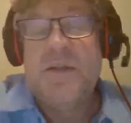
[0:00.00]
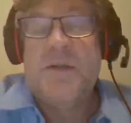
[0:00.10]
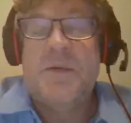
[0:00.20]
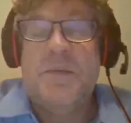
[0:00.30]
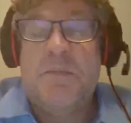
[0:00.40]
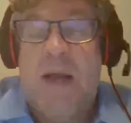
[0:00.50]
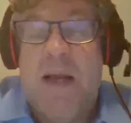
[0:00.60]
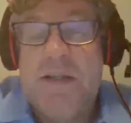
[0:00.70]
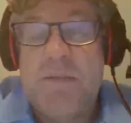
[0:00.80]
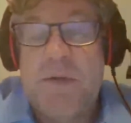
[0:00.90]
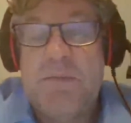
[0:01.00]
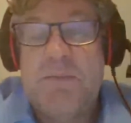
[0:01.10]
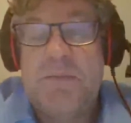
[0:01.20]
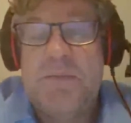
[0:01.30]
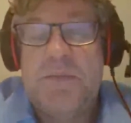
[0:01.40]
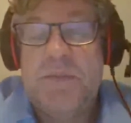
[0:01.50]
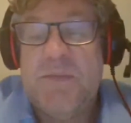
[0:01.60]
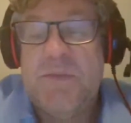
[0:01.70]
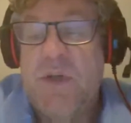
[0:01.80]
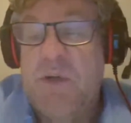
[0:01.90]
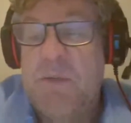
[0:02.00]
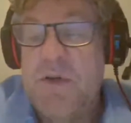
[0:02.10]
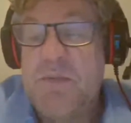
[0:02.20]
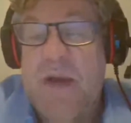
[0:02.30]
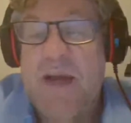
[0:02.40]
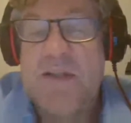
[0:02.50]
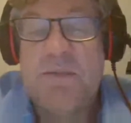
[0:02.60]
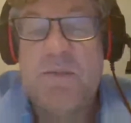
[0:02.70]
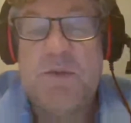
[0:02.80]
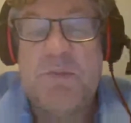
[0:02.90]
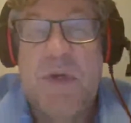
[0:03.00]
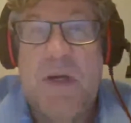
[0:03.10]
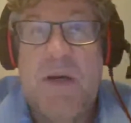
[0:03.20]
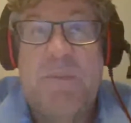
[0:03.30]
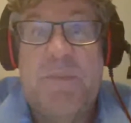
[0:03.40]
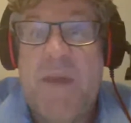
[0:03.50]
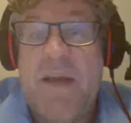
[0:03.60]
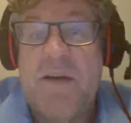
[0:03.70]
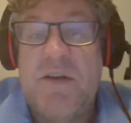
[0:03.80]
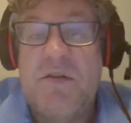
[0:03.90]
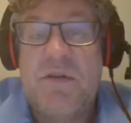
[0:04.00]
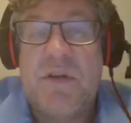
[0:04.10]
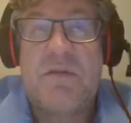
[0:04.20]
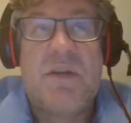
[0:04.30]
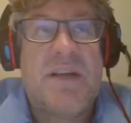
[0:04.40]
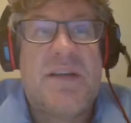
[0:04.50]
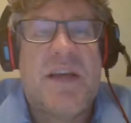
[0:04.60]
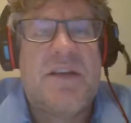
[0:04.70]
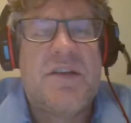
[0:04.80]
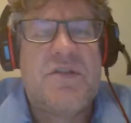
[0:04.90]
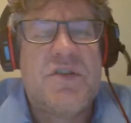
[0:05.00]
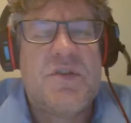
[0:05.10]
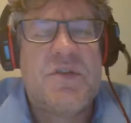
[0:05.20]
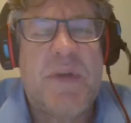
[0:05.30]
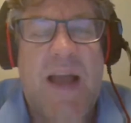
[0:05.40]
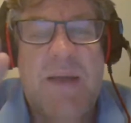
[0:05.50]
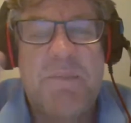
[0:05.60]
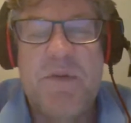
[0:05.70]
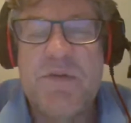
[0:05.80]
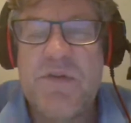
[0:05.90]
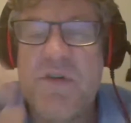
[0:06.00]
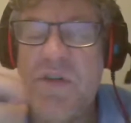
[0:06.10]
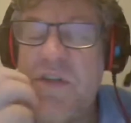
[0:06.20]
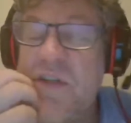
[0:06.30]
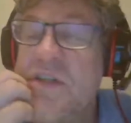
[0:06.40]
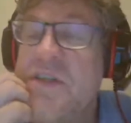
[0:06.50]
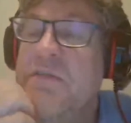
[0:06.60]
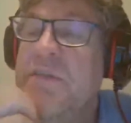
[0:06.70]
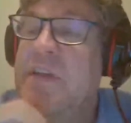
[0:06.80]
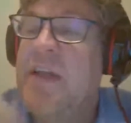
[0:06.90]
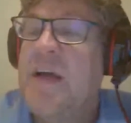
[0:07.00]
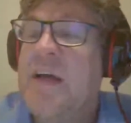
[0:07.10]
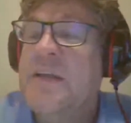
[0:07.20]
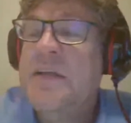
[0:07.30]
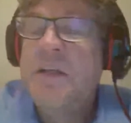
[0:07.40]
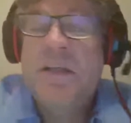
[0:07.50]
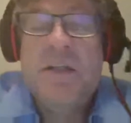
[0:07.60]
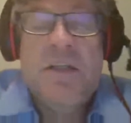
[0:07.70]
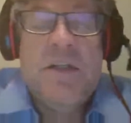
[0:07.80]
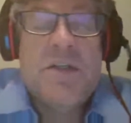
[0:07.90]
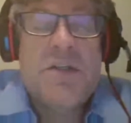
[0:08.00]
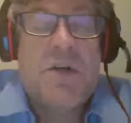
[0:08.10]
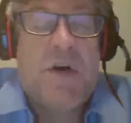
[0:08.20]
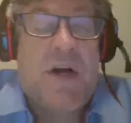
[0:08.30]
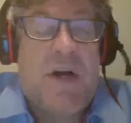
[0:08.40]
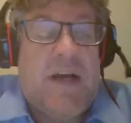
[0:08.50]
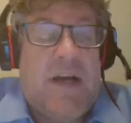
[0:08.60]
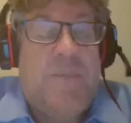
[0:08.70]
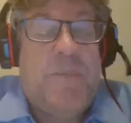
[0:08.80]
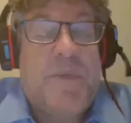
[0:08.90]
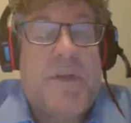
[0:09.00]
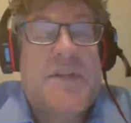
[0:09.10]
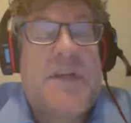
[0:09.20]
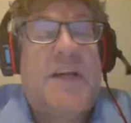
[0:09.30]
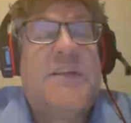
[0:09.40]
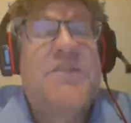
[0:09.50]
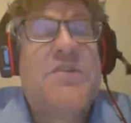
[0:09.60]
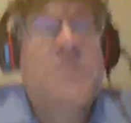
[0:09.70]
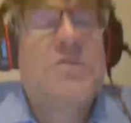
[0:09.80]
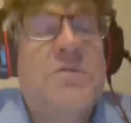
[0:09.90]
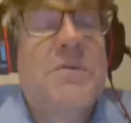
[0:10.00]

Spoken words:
maximum, almost maximum not data usage, but app usage and stuff like that. So I decided to